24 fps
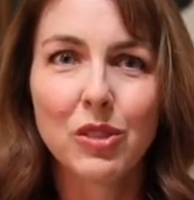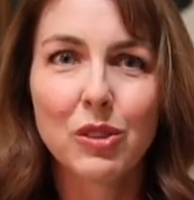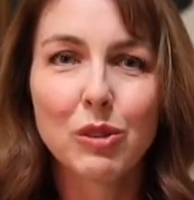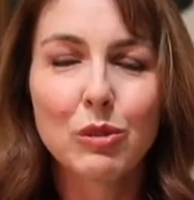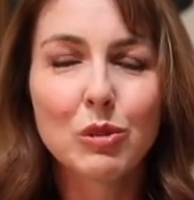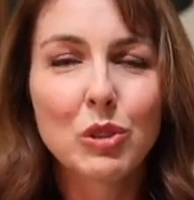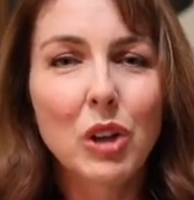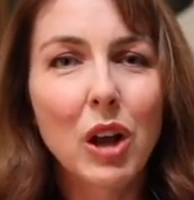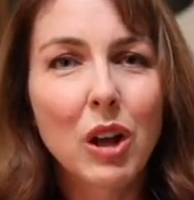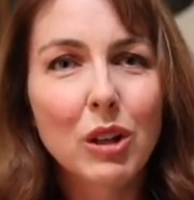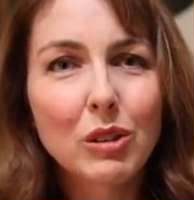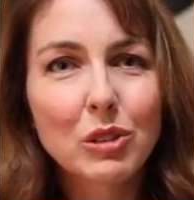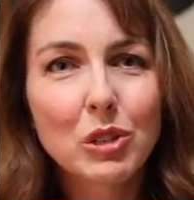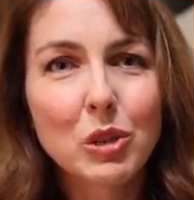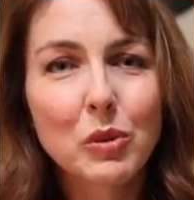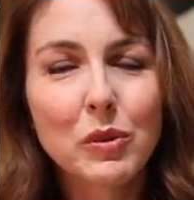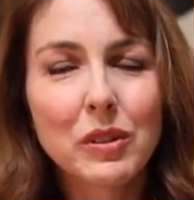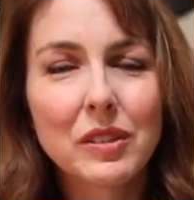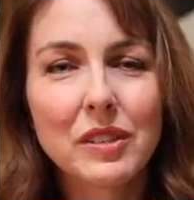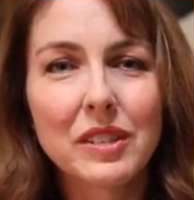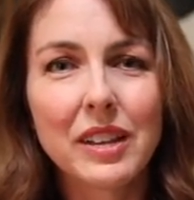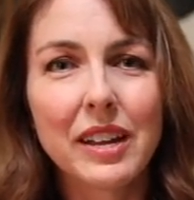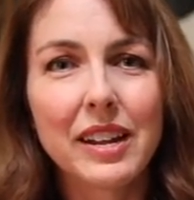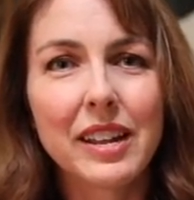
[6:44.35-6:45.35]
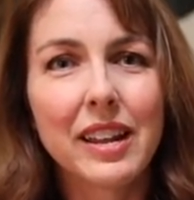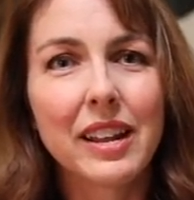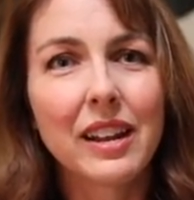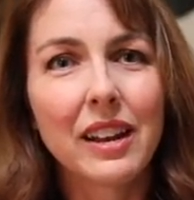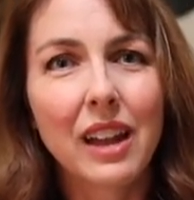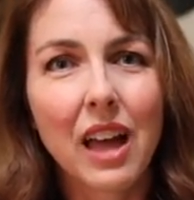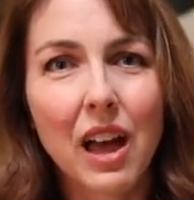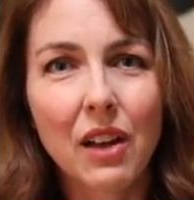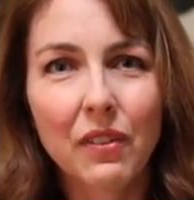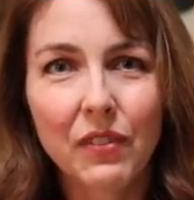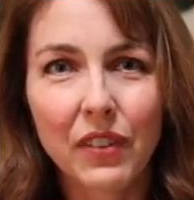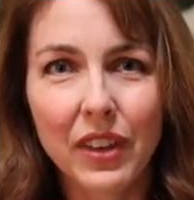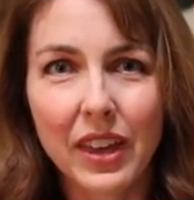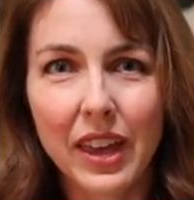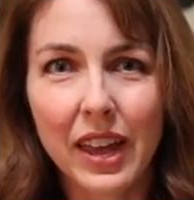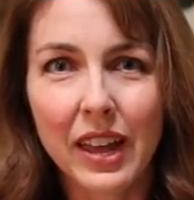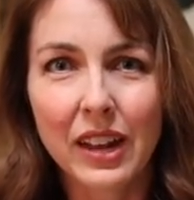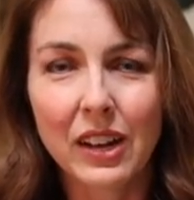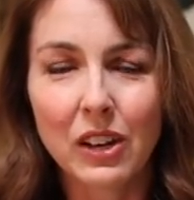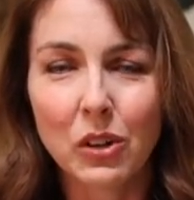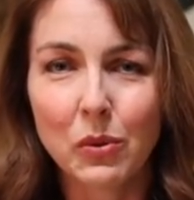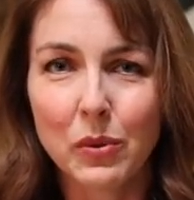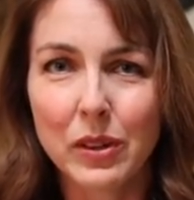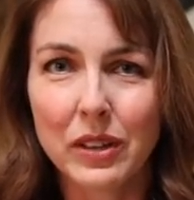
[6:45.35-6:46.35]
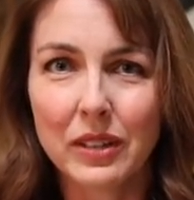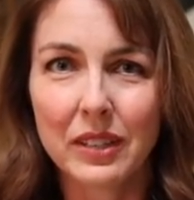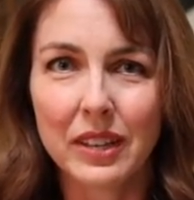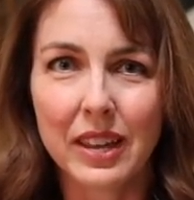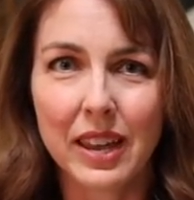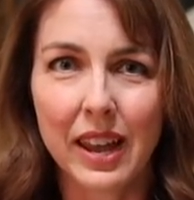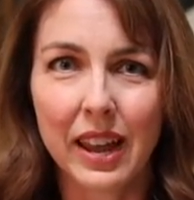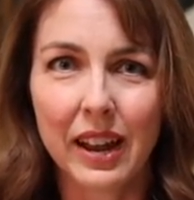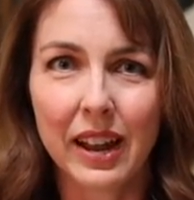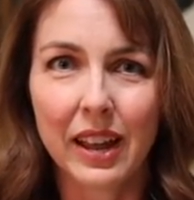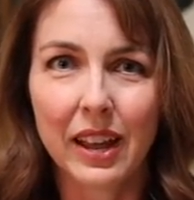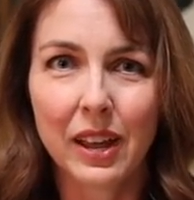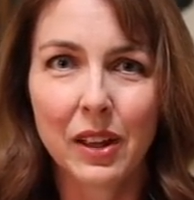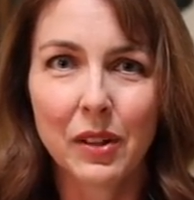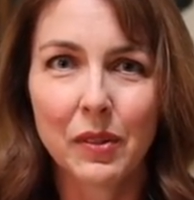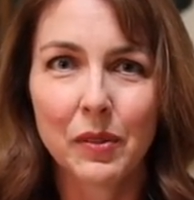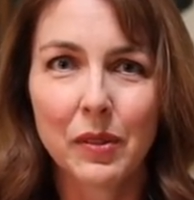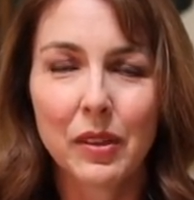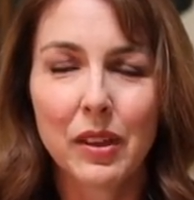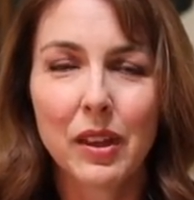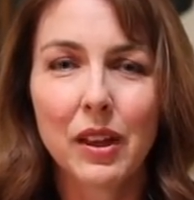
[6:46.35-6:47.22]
There's also a study in Lafayette, Louisiana,